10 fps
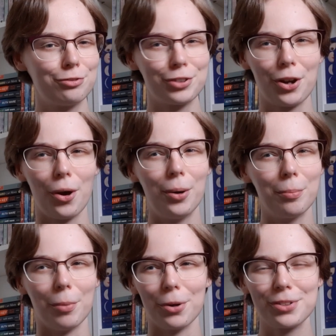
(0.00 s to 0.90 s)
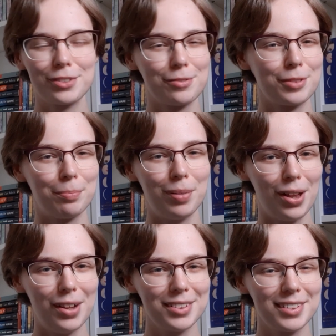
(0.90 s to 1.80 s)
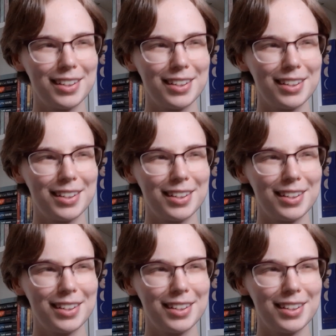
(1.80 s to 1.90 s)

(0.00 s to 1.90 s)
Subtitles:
forgot most of the plot,